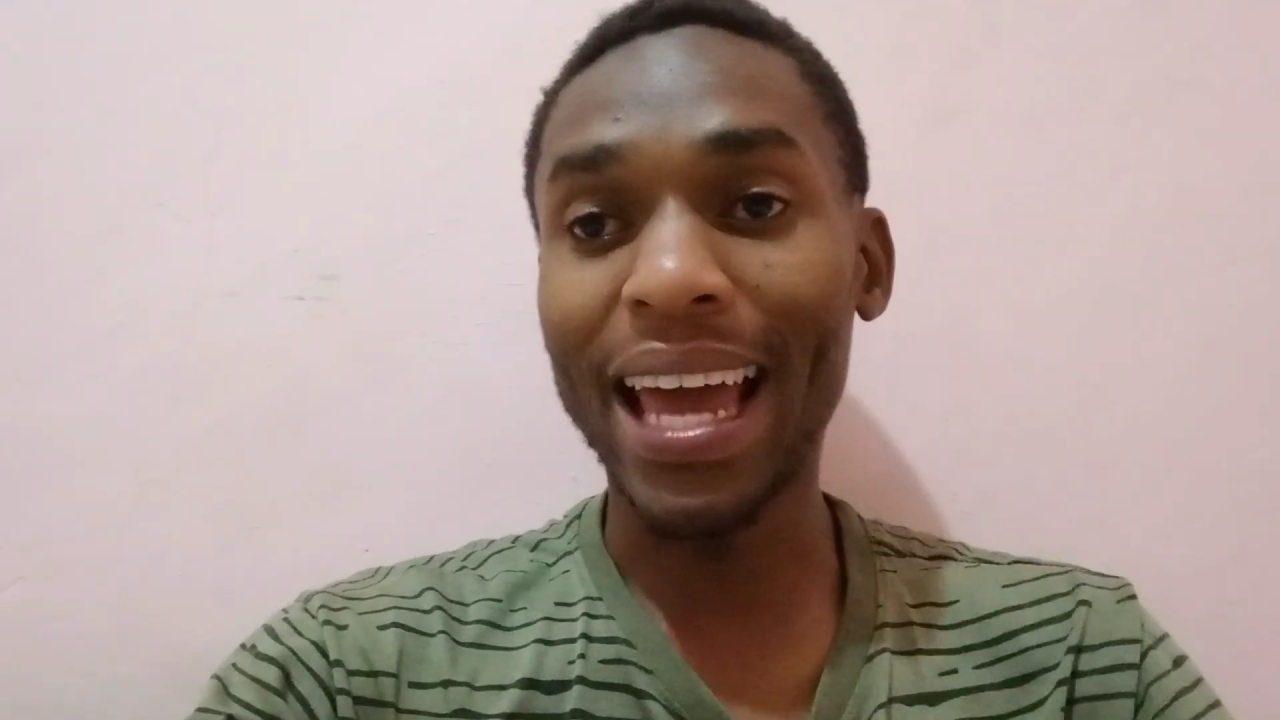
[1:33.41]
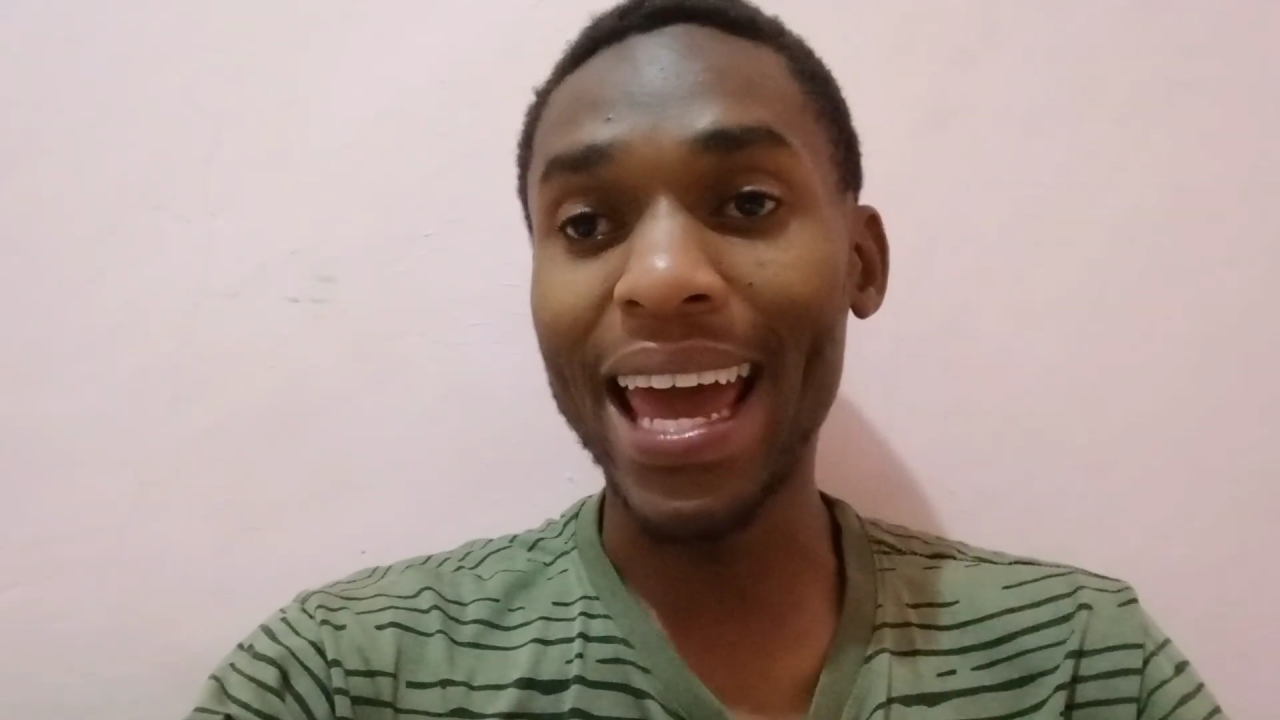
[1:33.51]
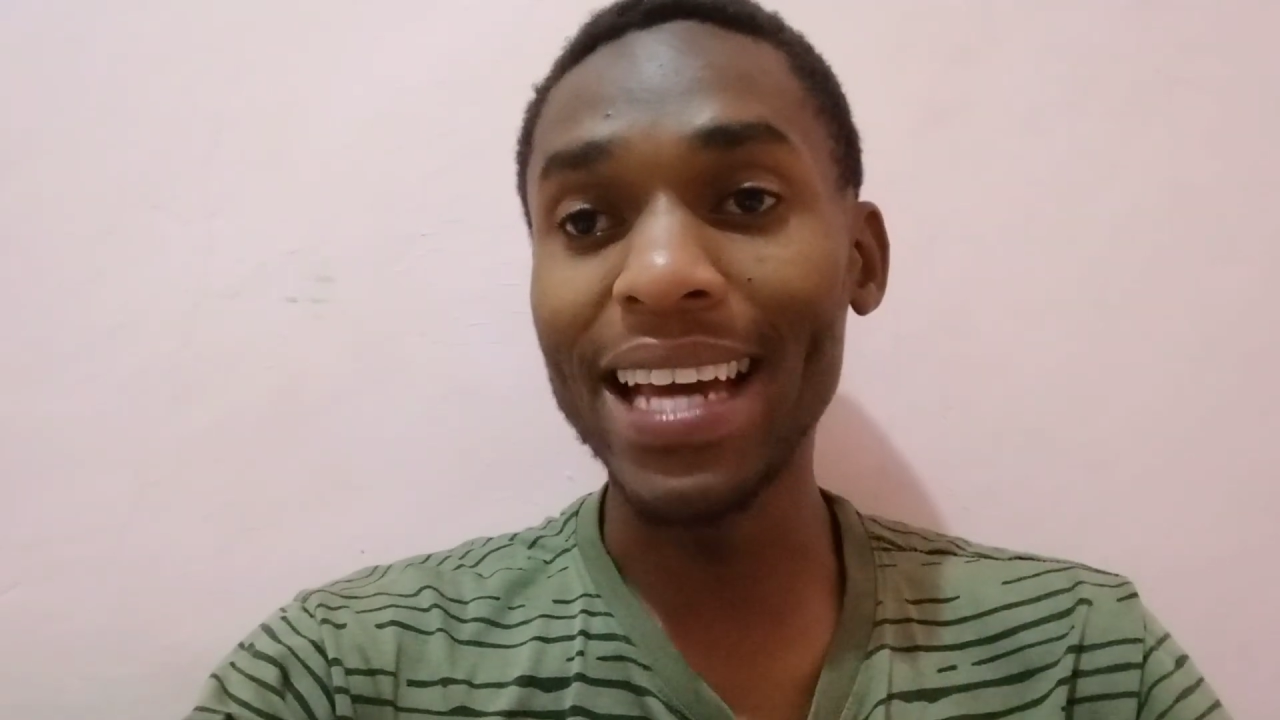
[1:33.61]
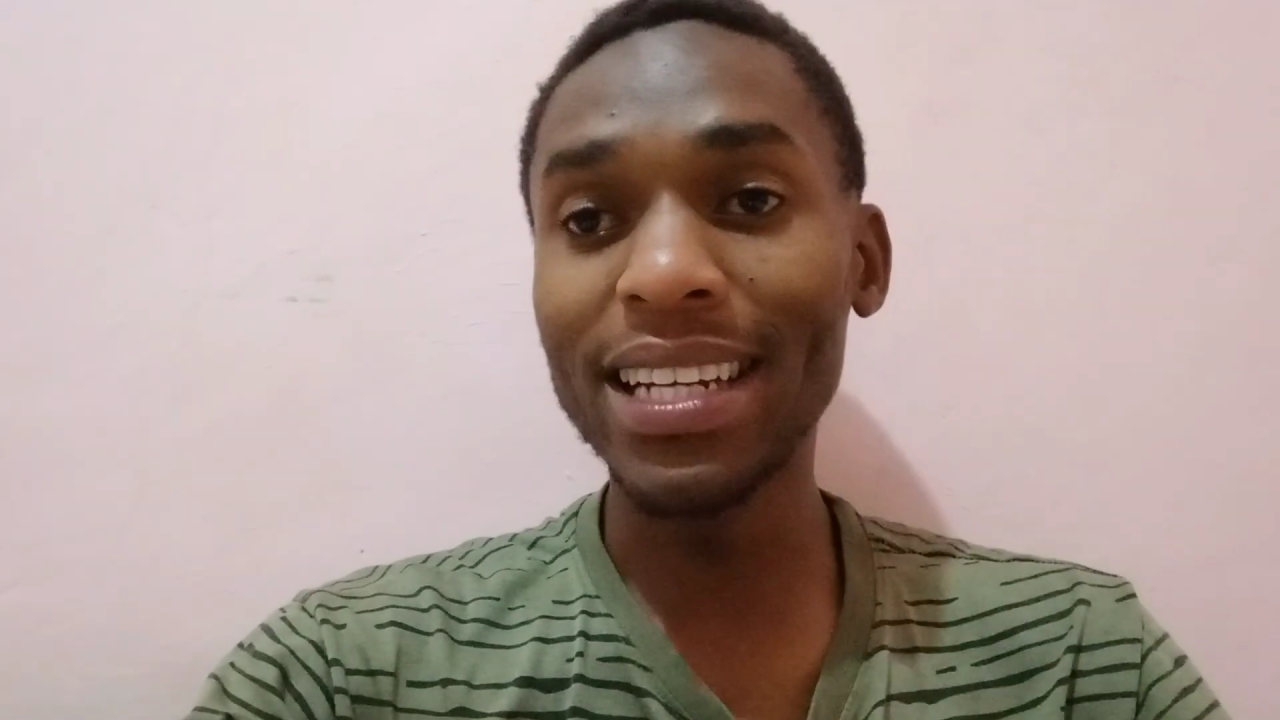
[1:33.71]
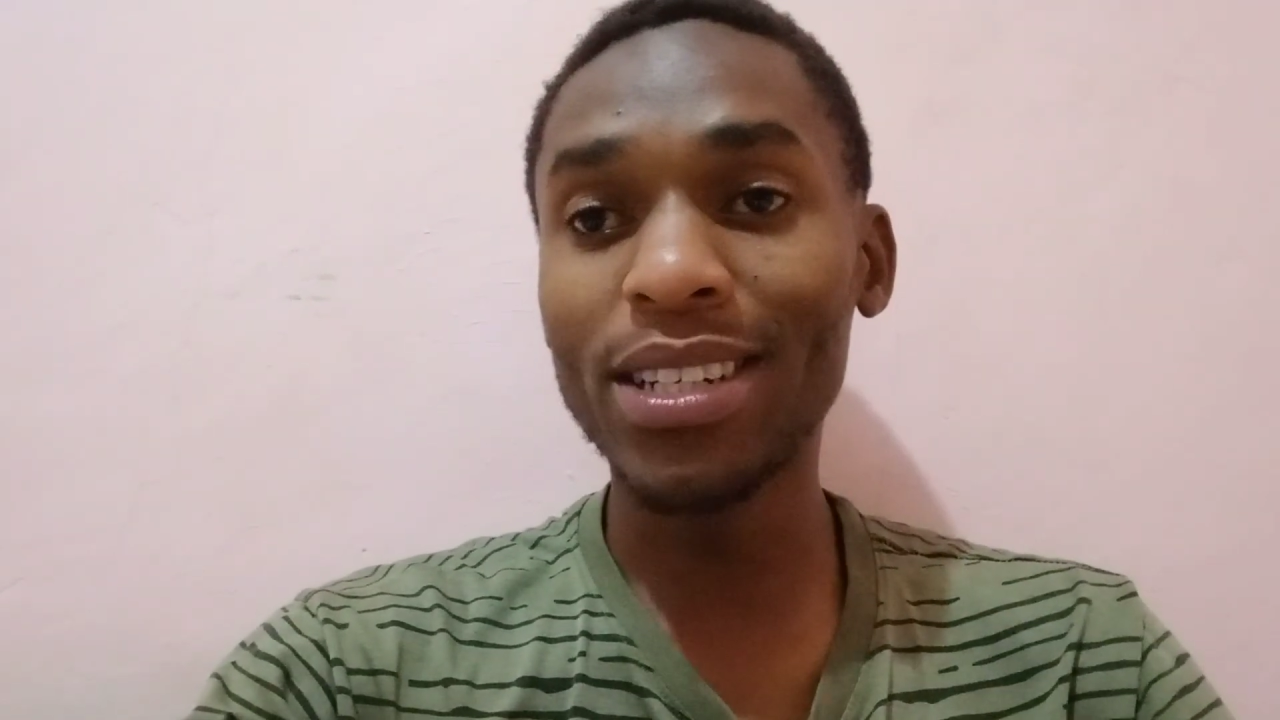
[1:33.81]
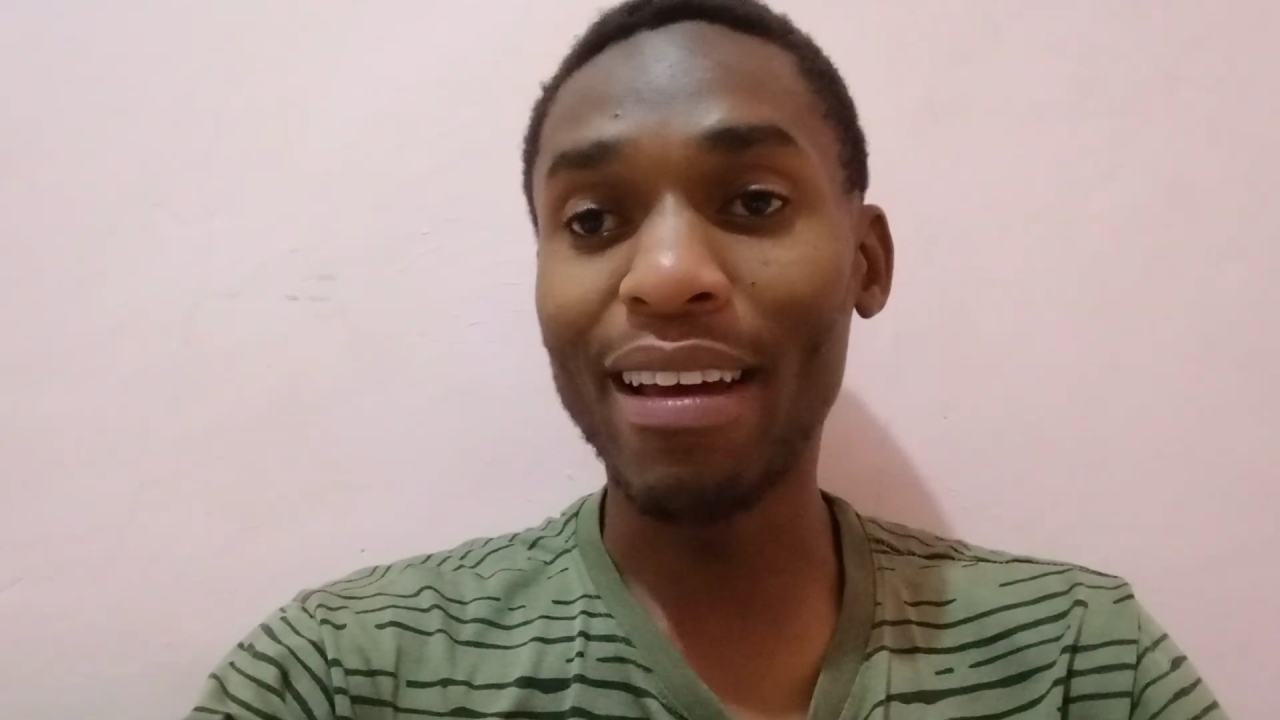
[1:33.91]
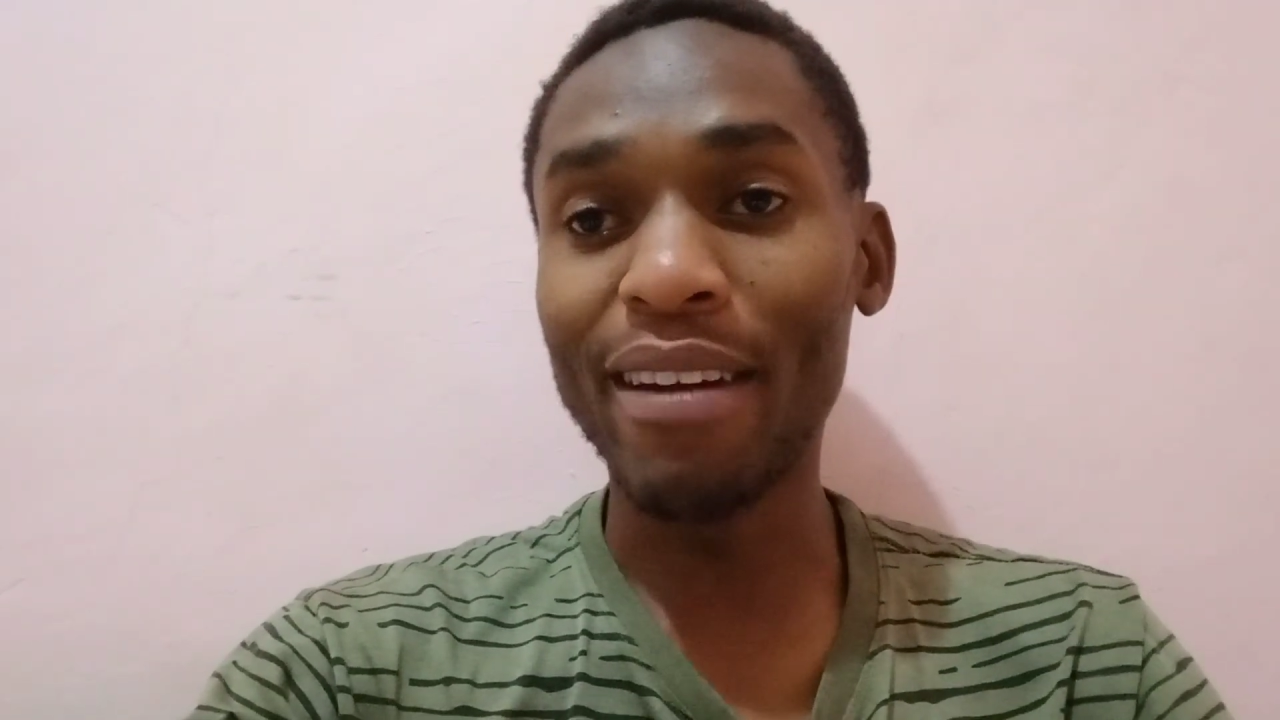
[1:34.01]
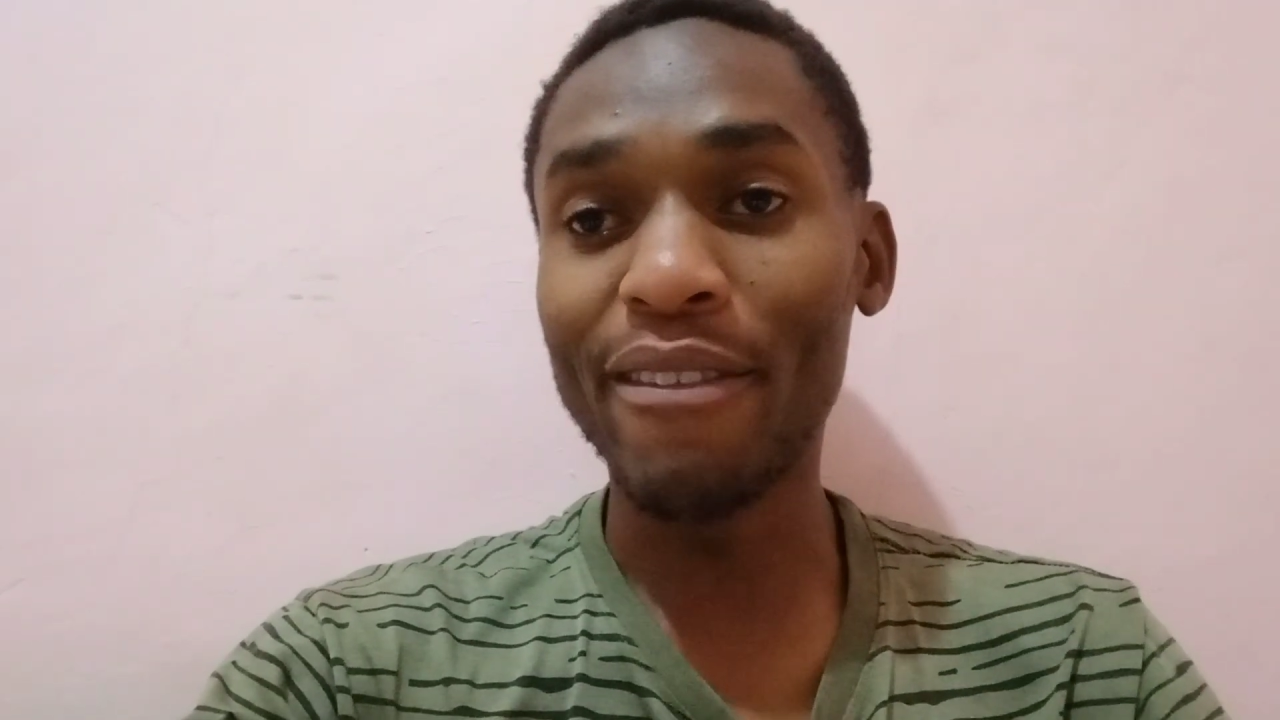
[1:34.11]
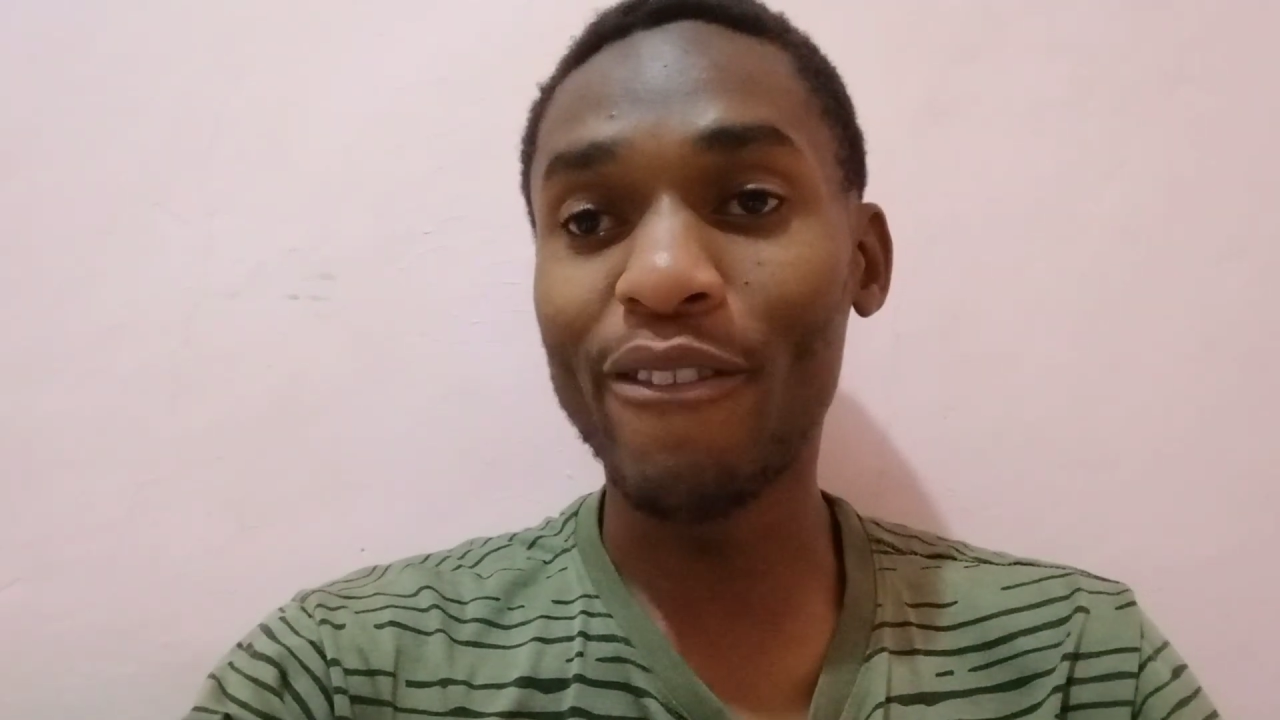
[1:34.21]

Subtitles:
8 and